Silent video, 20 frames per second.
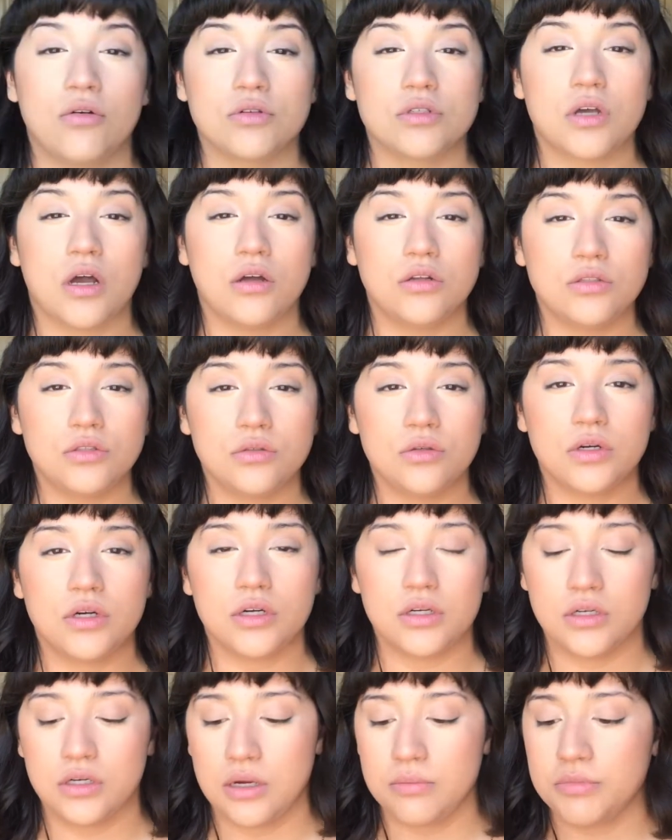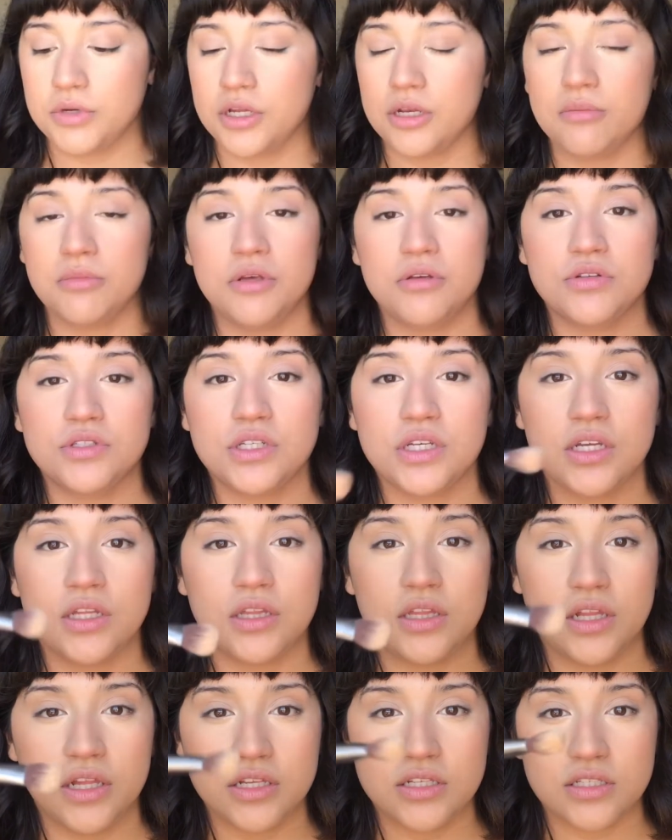contour, I'm gonna be using
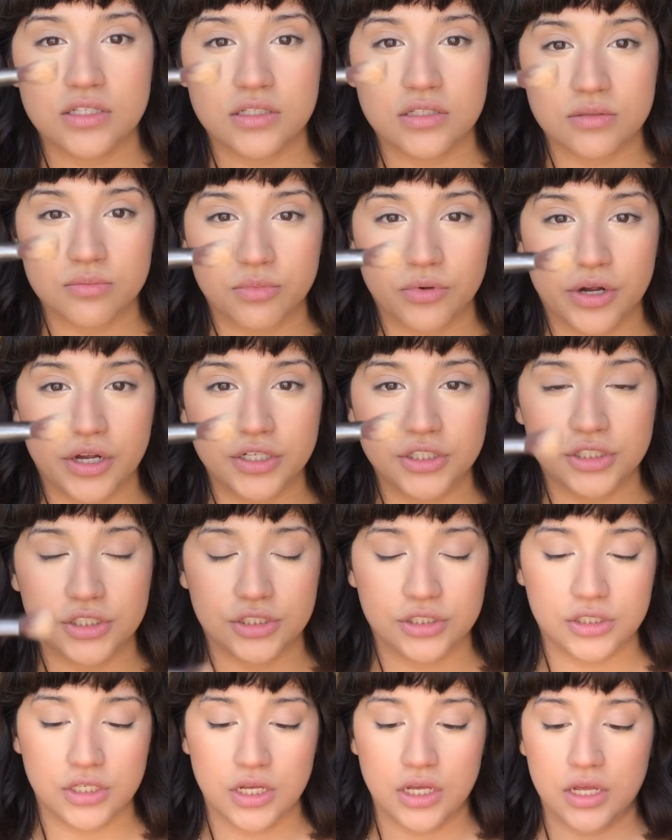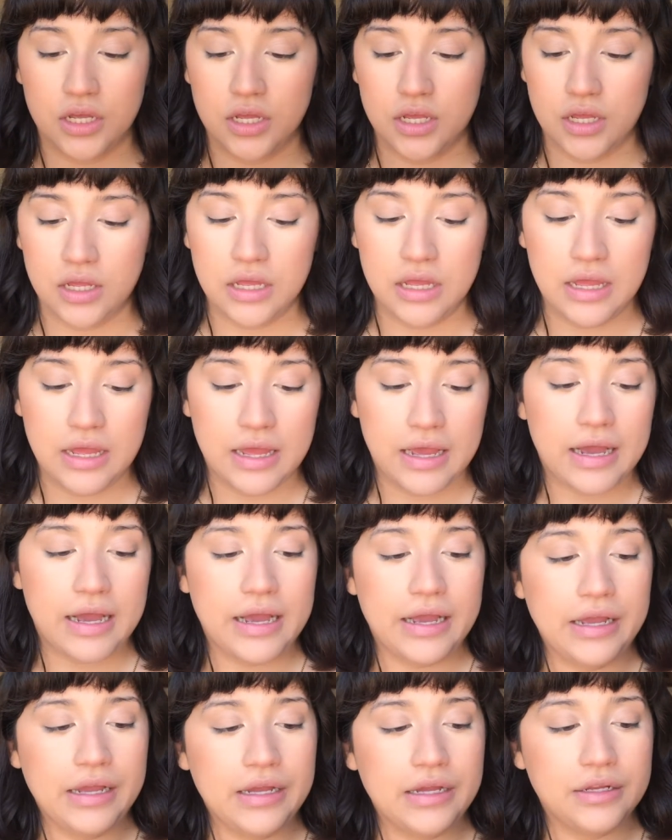this brush
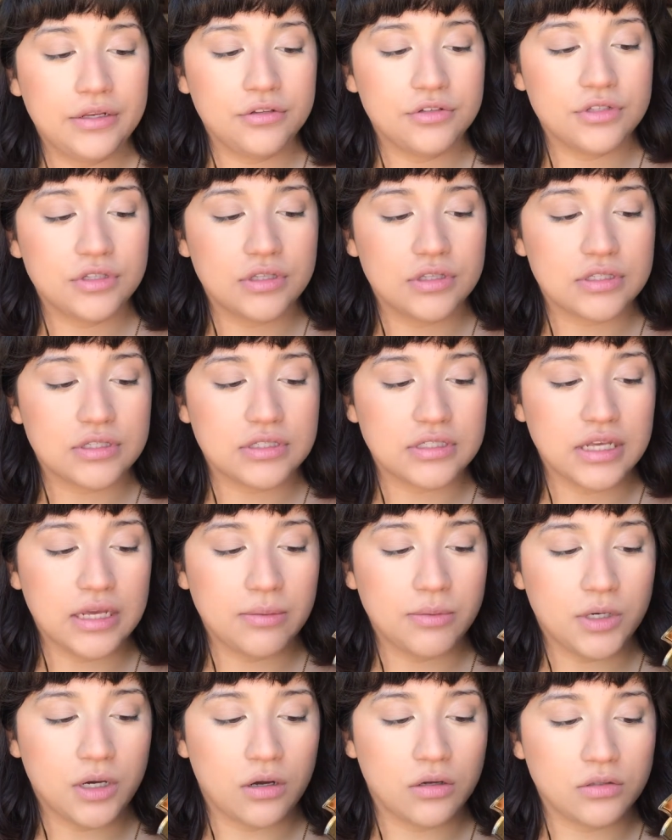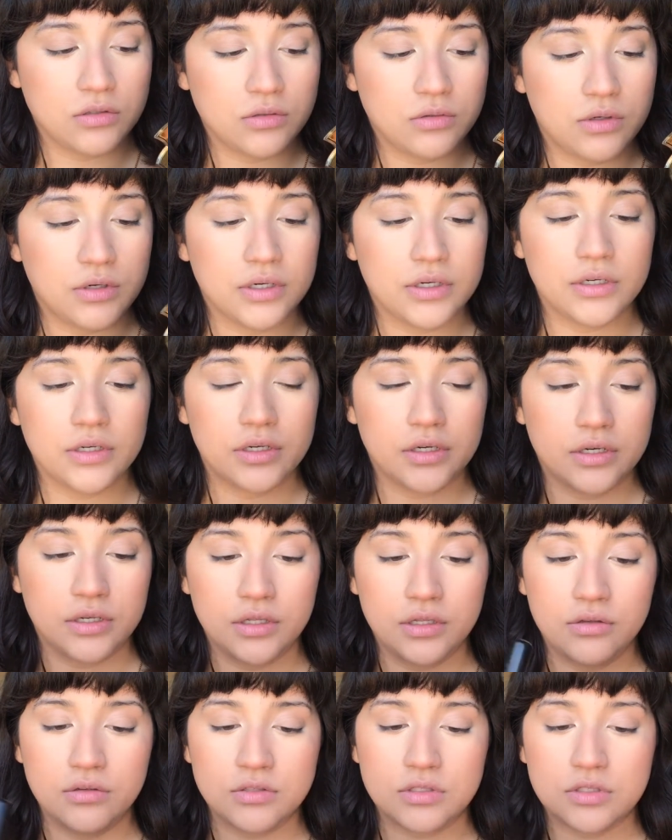and using the same contour,
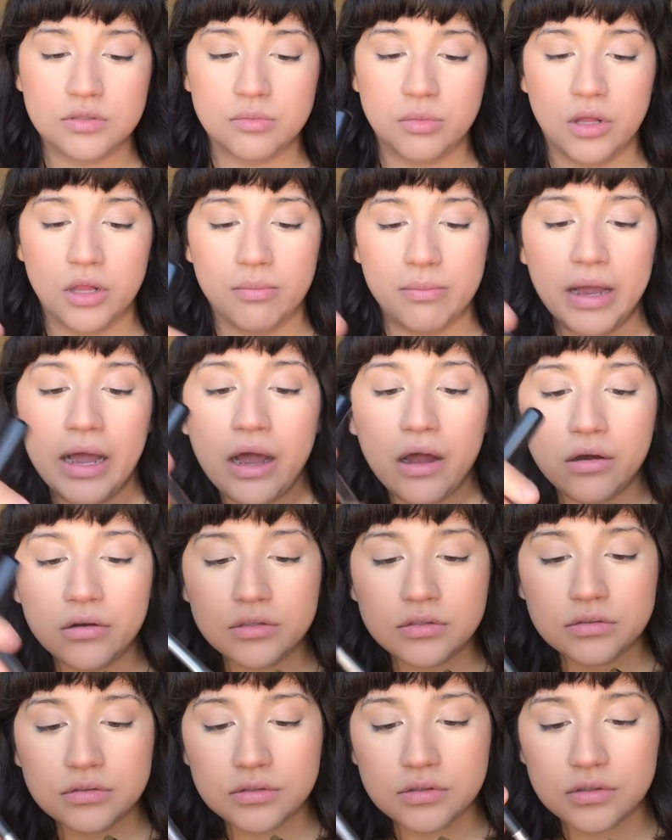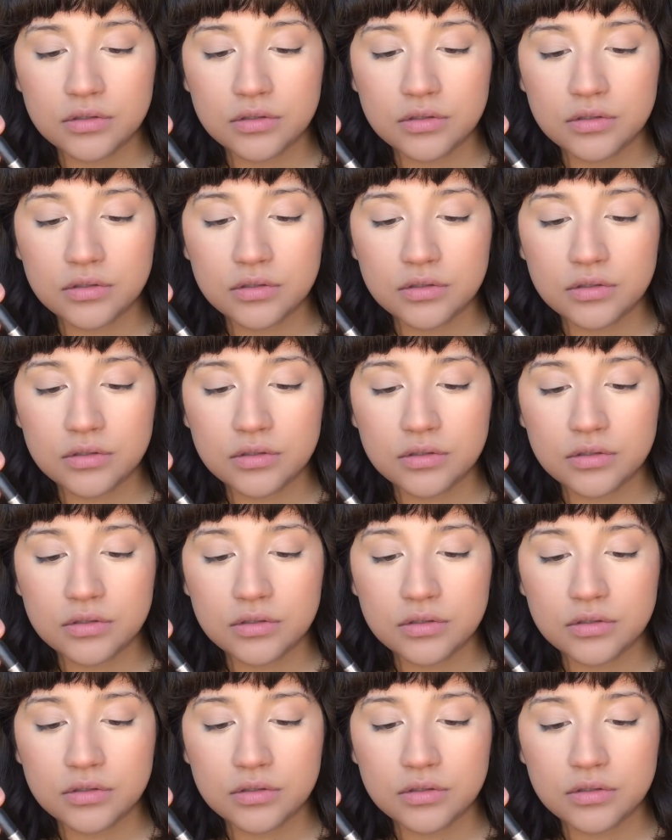use small amount.